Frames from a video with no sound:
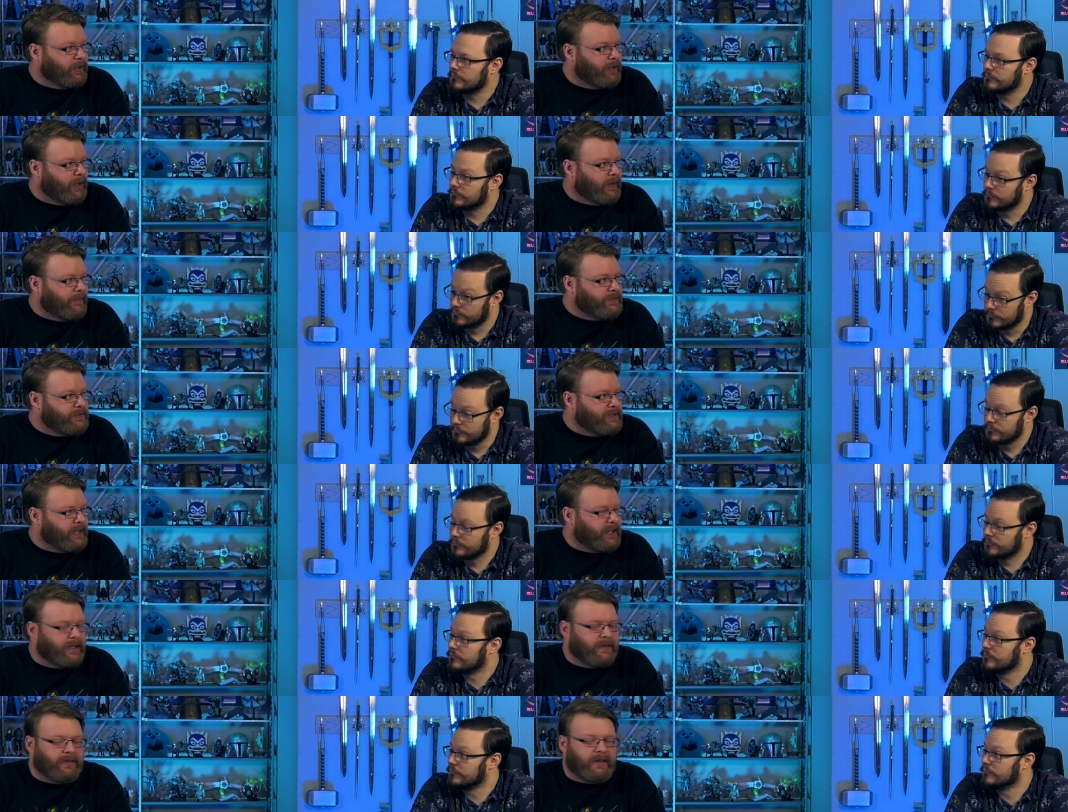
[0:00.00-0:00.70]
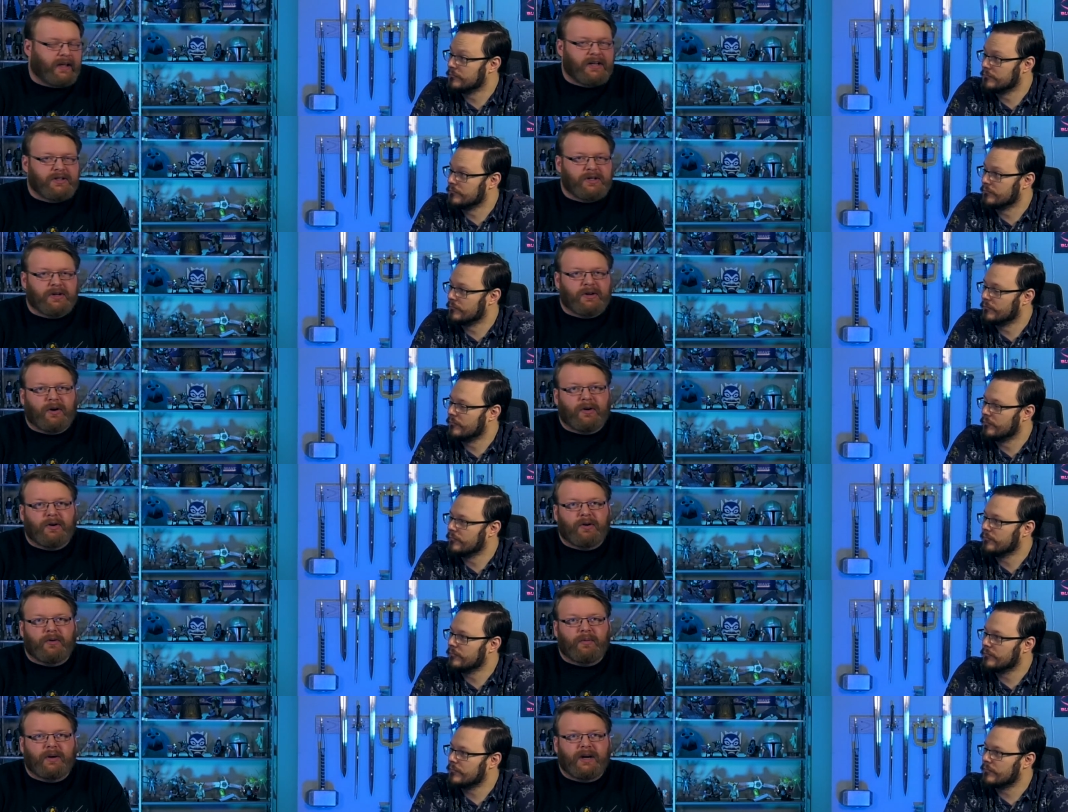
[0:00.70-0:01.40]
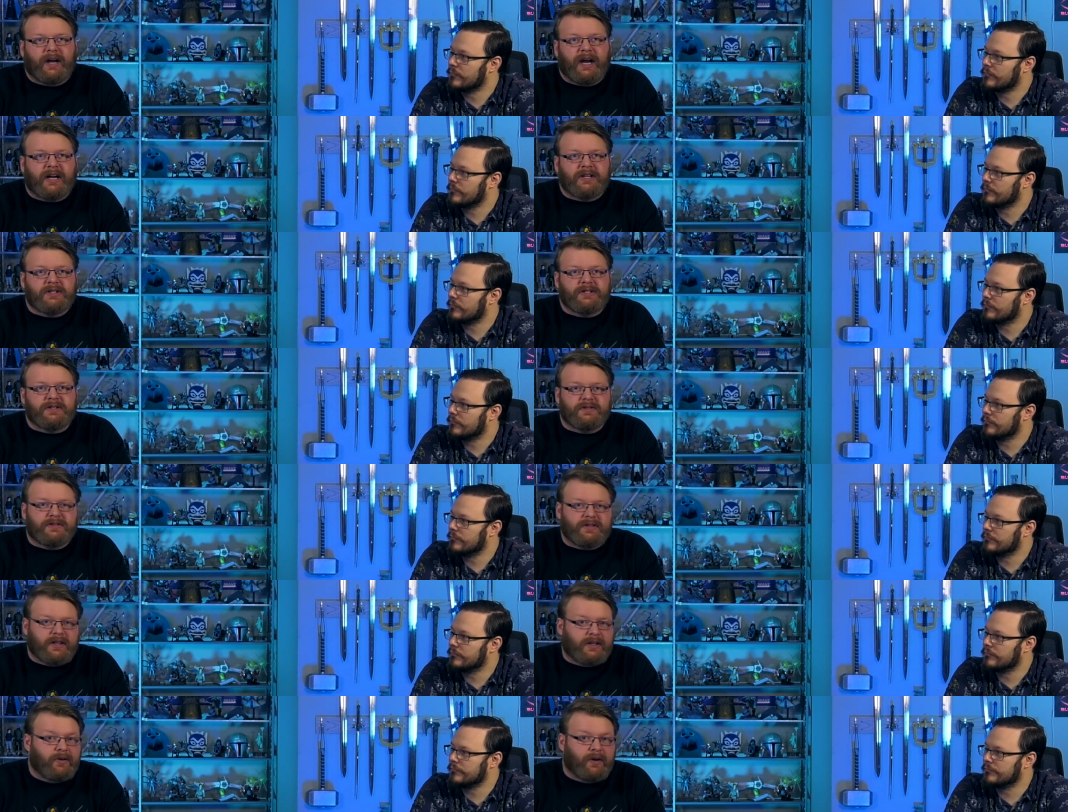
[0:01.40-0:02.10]
Speaker 1: you know, I've said it in the Agent Carter
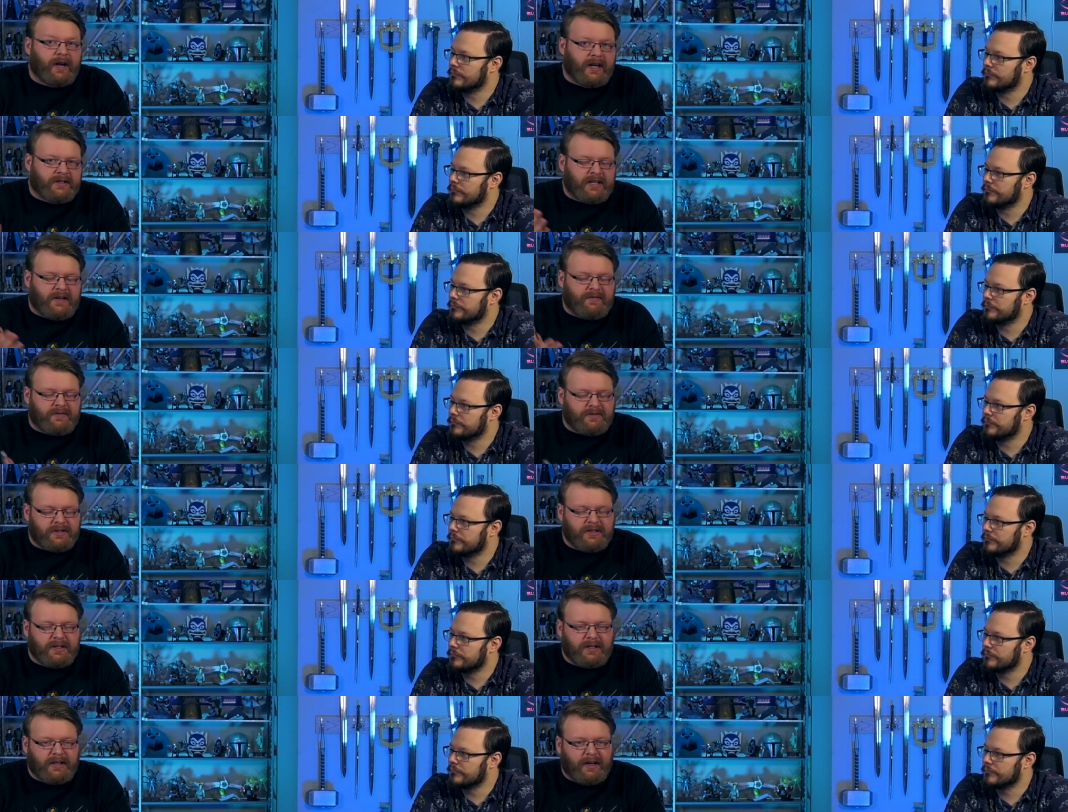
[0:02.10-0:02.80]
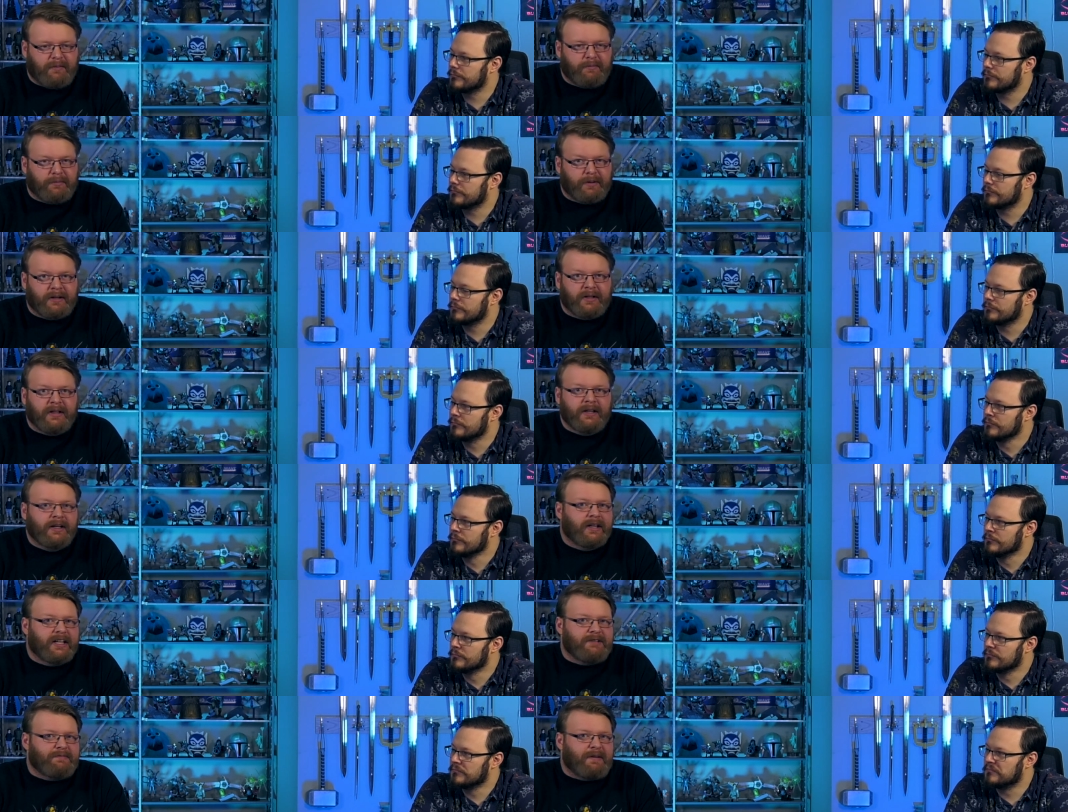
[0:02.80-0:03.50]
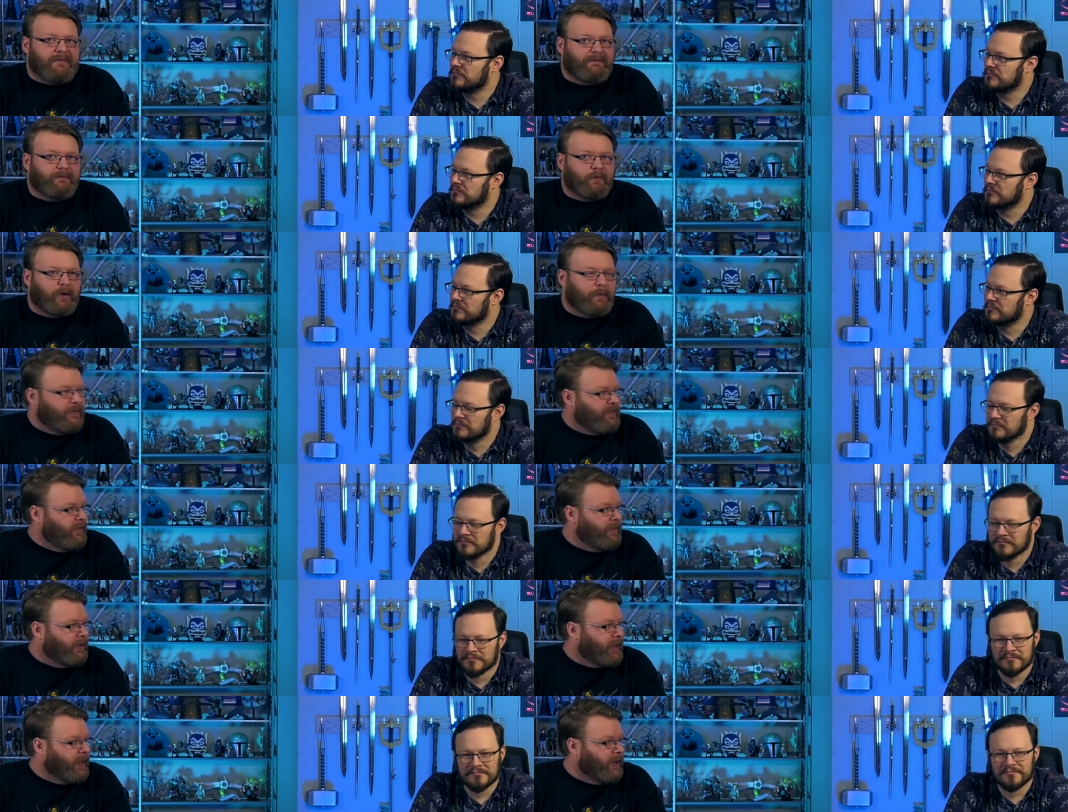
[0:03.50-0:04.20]
reactions that you guys haven't seen yet, but he's my,
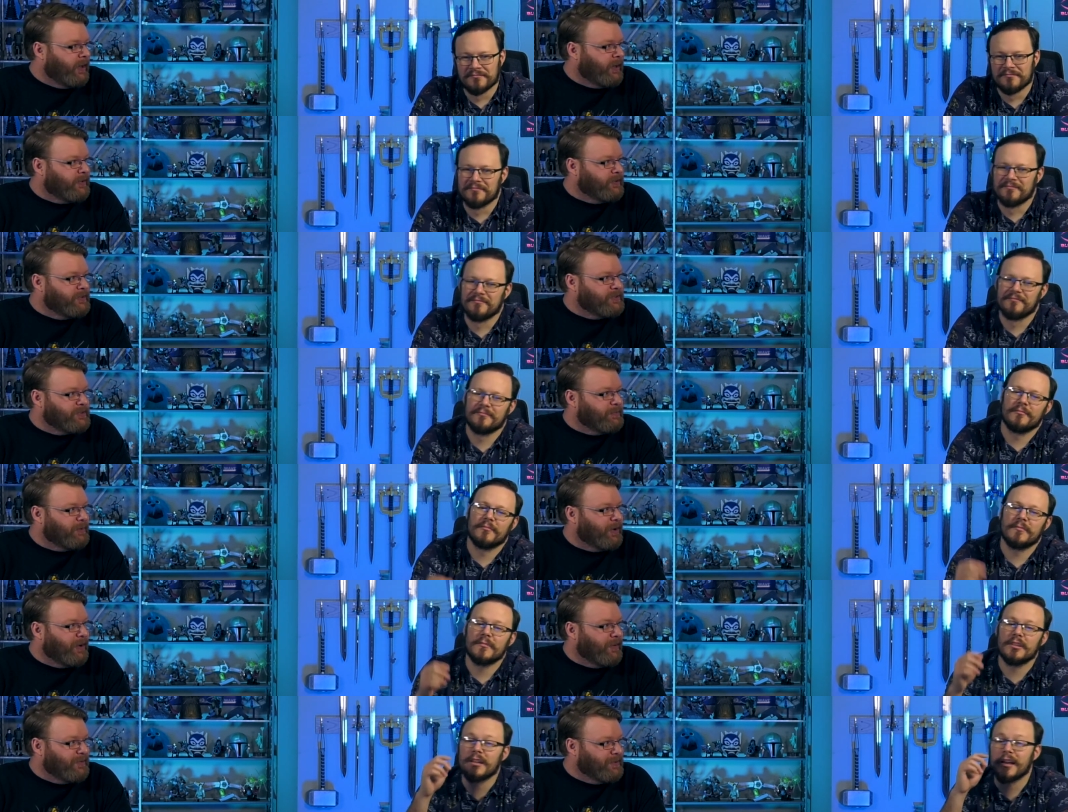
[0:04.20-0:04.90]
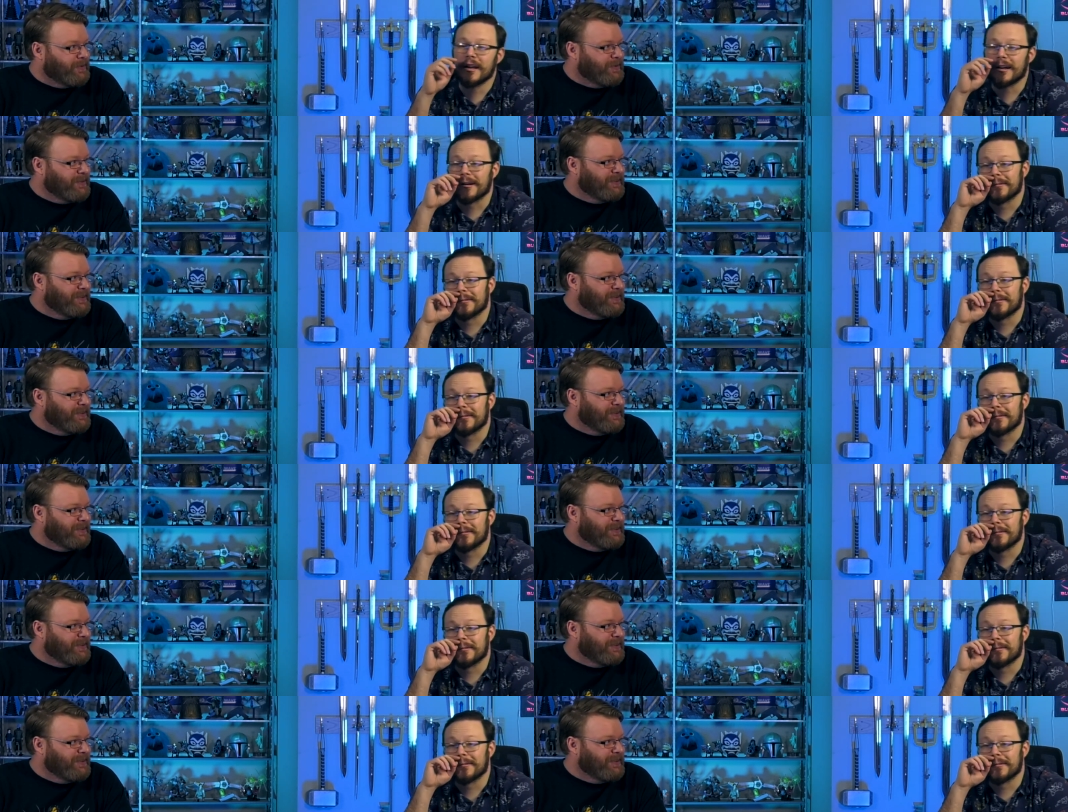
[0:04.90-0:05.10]
one of my favorite characters in Marvel.